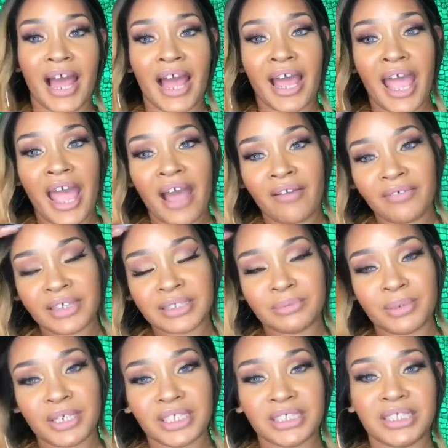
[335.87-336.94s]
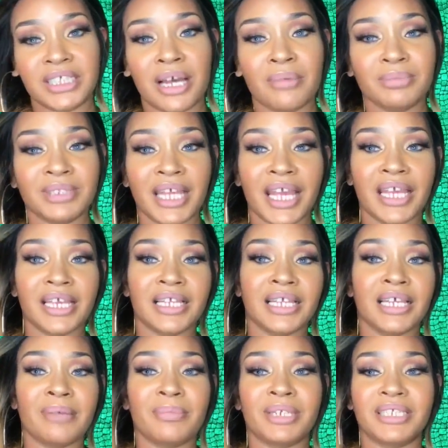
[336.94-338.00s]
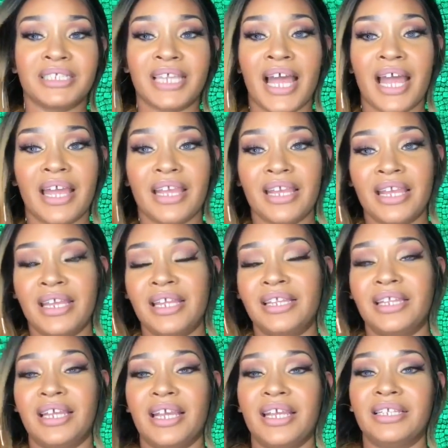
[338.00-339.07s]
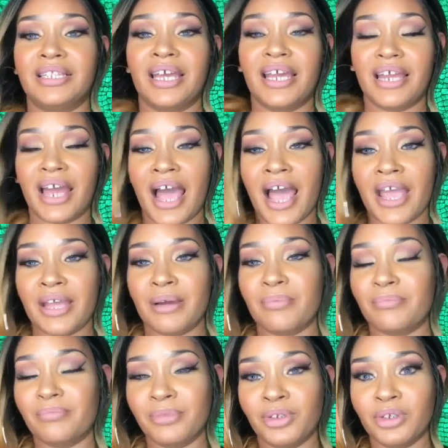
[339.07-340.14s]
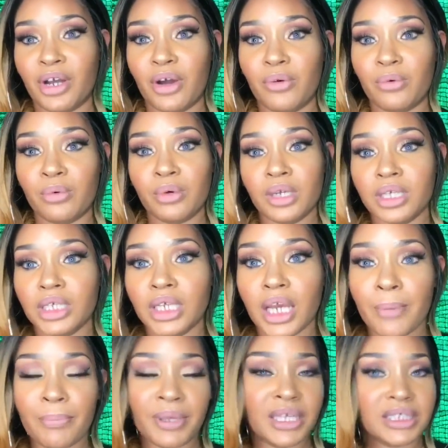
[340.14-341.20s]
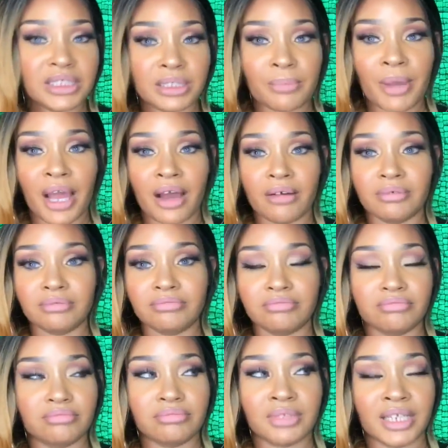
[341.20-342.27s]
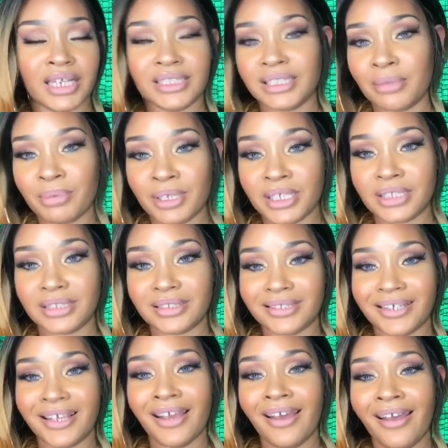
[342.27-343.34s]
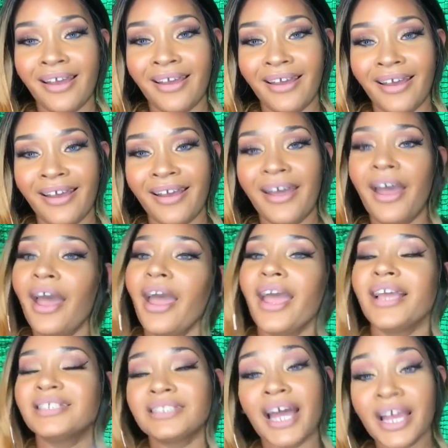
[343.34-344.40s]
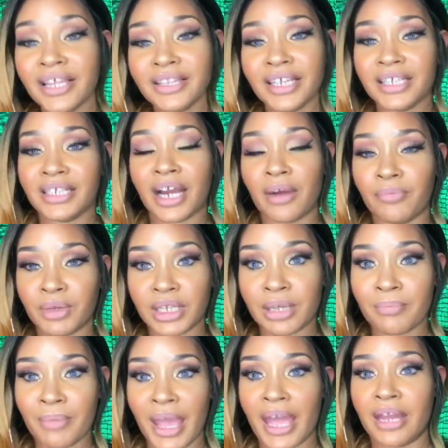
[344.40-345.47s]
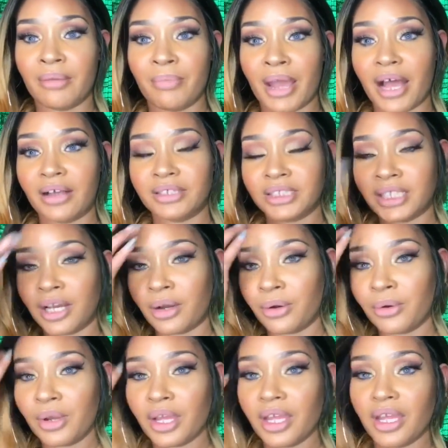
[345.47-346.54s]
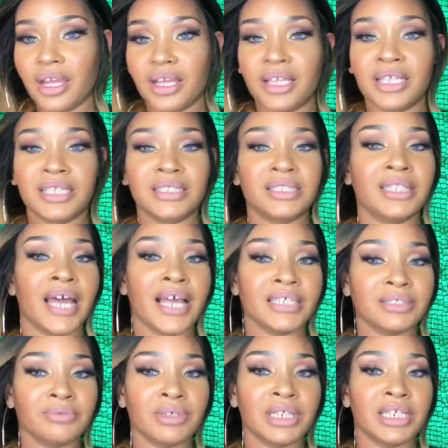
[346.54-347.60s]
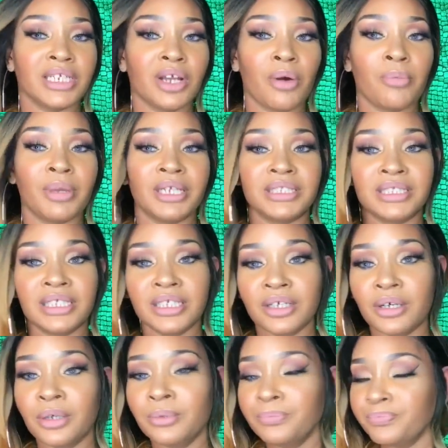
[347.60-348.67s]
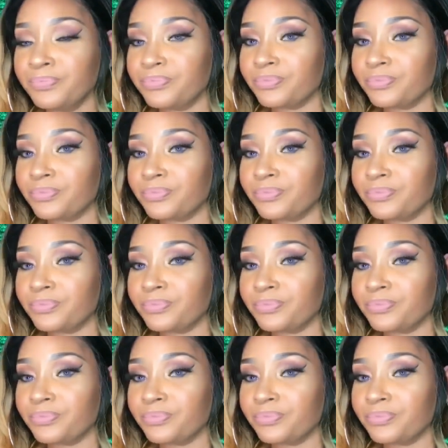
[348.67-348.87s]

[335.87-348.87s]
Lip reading: I have experienced some tangling, but it's not anything that I am, you know, pissed about. Can I say pissed? It's not anything that I'm really mad about. So, that's really no big deal.